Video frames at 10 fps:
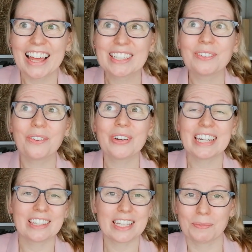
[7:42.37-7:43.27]
So what we
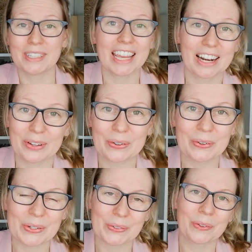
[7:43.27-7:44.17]
did in this particular
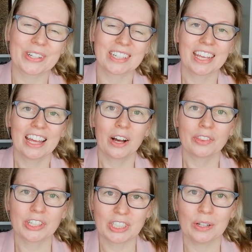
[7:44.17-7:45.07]
course was
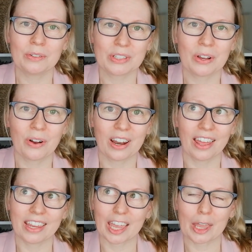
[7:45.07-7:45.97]
the students got
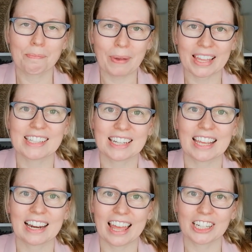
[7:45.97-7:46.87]
like a
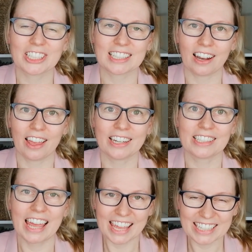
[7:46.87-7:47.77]
basic lecture slide
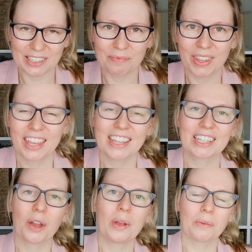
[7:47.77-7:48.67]
set.
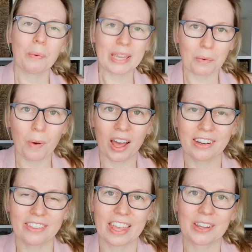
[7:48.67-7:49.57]
So in the week
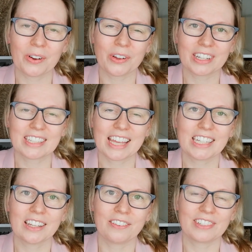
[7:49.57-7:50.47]
one, they got a
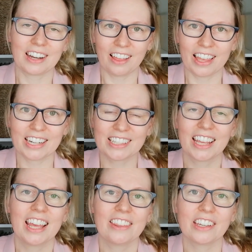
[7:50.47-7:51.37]
set of slides
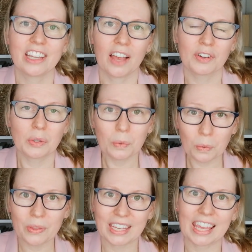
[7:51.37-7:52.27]
that covered
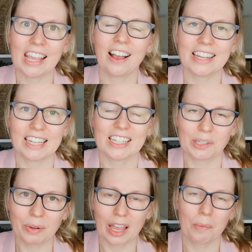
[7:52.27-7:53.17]
all the key
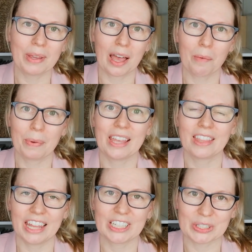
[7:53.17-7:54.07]
ideas that were coming up
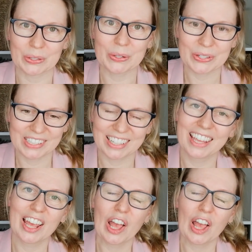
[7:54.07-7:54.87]
in the lecture course.